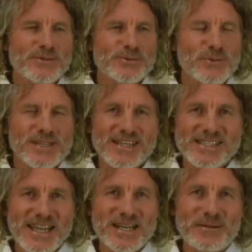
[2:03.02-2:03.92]
It was really
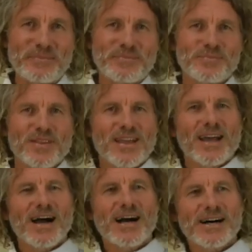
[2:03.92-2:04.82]
exciting.
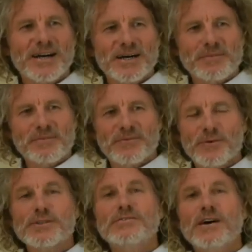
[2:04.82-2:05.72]

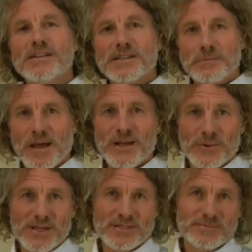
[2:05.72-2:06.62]
First of all, a little
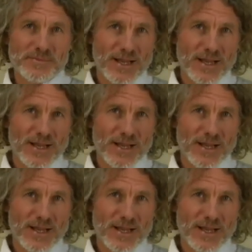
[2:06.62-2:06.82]
background.